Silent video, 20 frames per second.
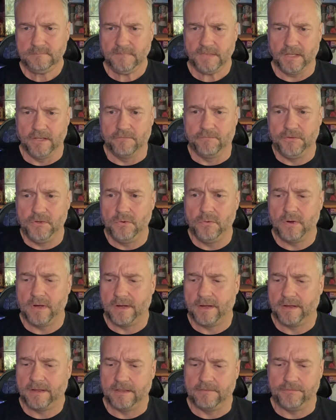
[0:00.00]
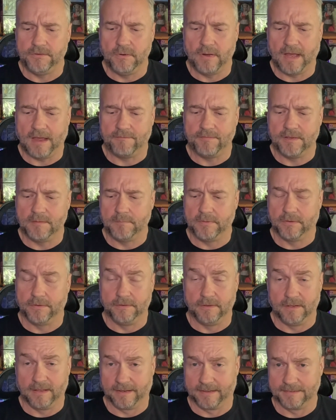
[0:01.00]
if you have the
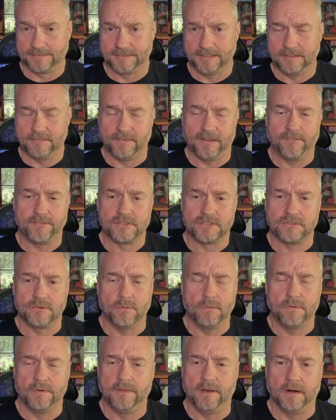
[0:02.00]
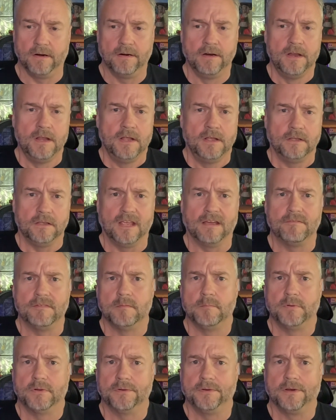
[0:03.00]
ability, like I said, if you have a store in there, you have the
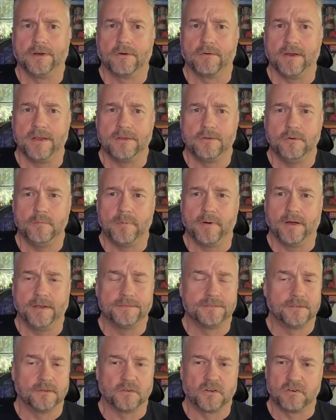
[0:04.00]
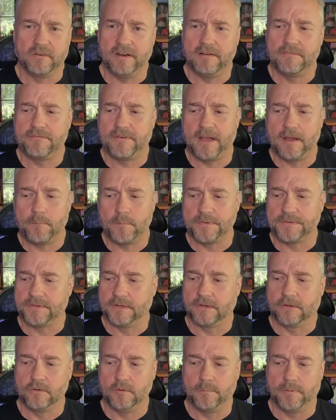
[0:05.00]
ability to create coupons. So create a
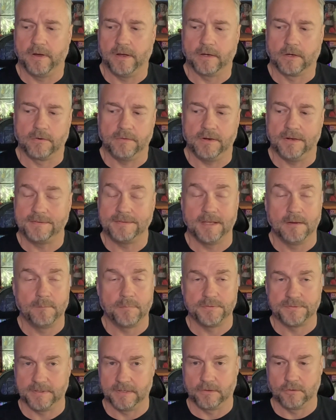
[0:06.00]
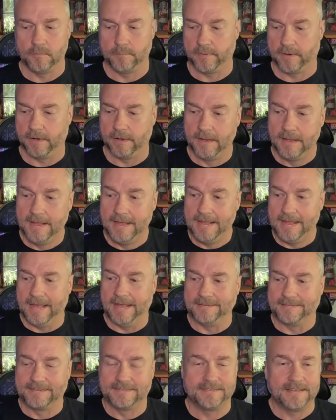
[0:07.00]
5% coupon, create a 10% coupon,
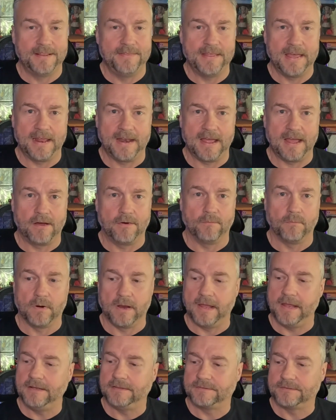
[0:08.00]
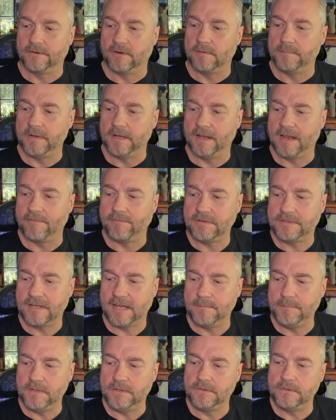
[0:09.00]
and send that out, right? So I mean, every
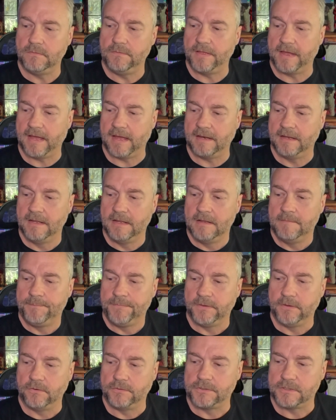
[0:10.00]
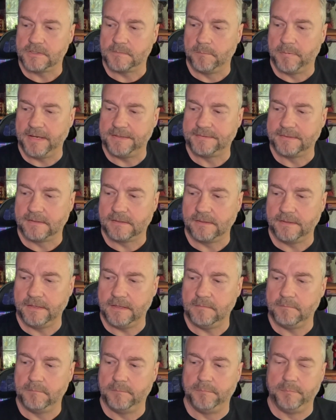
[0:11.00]
time you do that, you're just
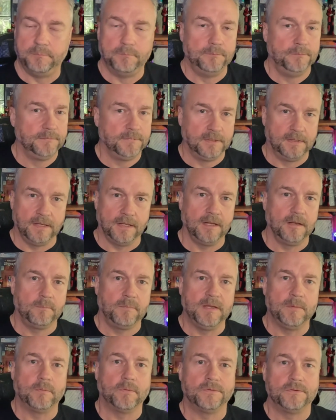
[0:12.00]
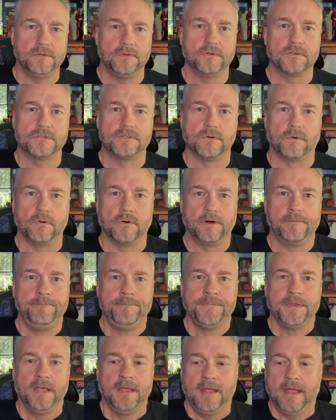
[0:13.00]
basically getting people to your store,
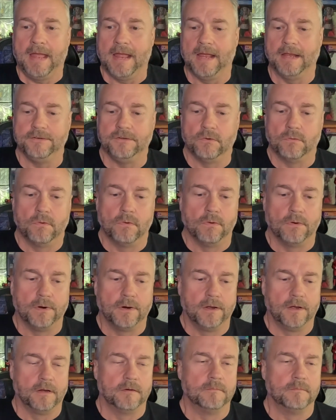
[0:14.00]
and you're